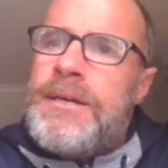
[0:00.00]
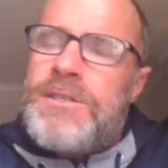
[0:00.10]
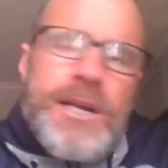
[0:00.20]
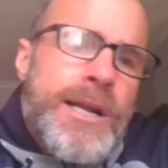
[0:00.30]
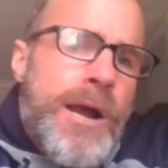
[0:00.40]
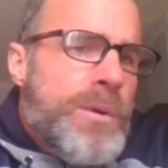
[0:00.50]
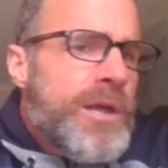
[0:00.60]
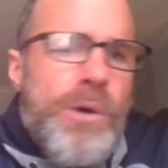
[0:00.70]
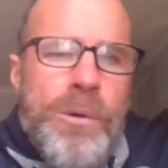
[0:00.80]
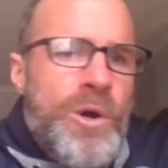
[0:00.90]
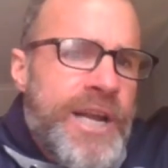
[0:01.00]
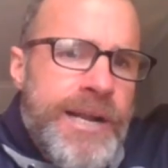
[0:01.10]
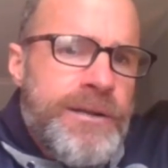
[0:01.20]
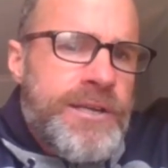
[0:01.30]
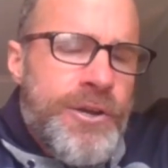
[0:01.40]
Because I don't know whether I want
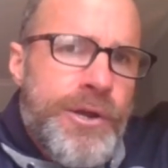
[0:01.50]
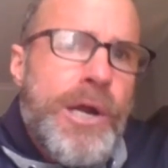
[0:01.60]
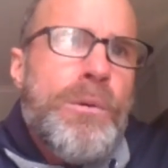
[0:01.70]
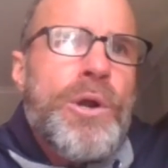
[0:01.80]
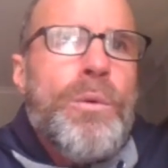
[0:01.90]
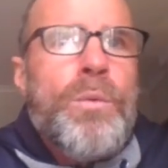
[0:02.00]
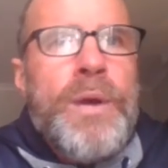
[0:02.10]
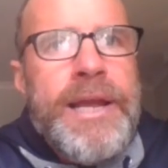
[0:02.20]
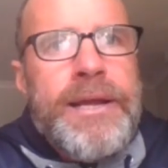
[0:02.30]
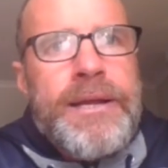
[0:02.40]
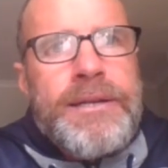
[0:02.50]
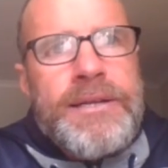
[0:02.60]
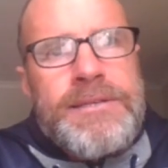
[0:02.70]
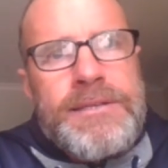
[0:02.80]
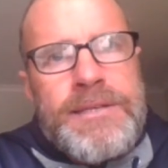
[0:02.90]
Ed Curnow on a wing
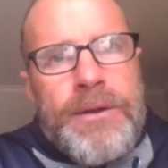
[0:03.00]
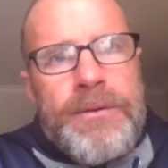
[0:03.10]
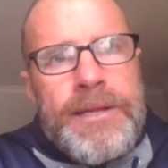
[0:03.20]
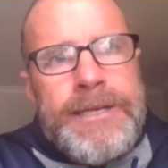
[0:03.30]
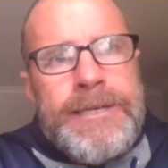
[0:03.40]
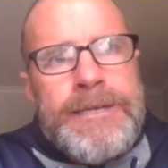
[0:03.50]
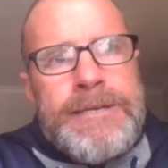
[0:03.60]
necessarily,